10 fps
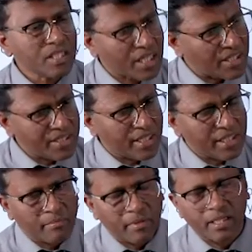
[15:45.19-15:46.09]

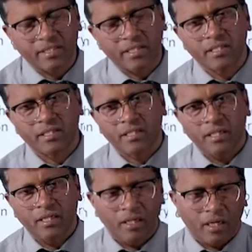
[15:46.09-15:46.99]
Consideration may consist
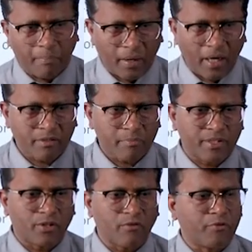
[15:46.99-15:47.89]
a past,
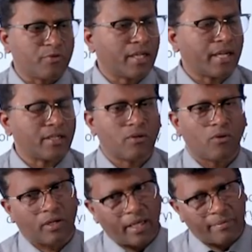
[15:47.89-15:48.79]
present, or future act,
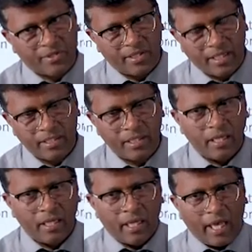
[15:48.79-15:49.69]
or abstinence.
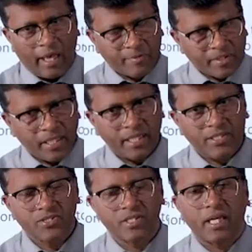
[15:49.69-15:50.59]

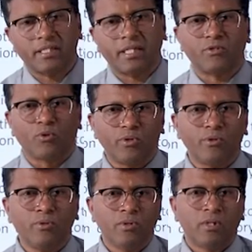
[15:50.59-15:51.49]
Abstinence, as I told
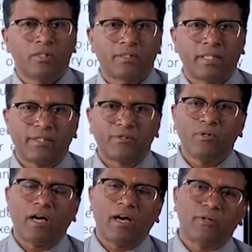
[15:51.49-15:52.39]
you, that
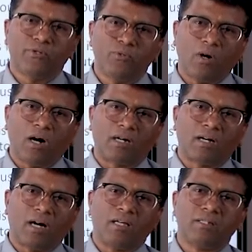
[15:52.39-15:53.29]
you
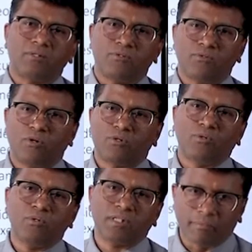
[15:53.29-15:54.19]
are asked not to
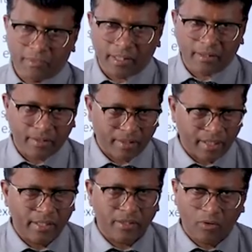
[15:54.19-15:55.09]
do something,
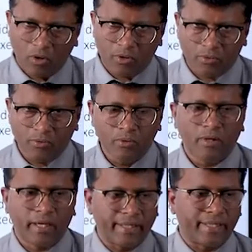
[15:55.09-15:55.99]
right, or to
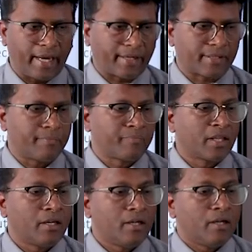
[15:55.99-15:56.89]
any act.
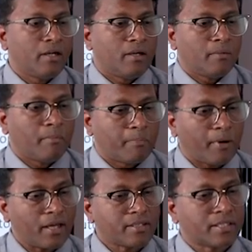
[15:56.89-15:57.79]

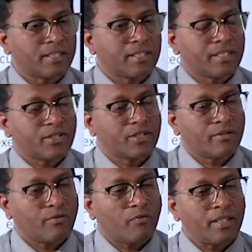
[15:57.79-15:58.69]
Past
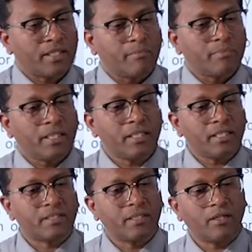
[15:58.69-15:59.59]
consideration, when something
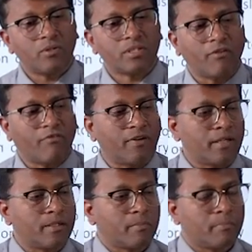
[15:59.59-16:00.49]
is done or
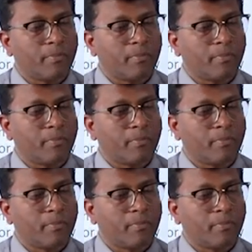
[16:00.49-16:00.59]
suffered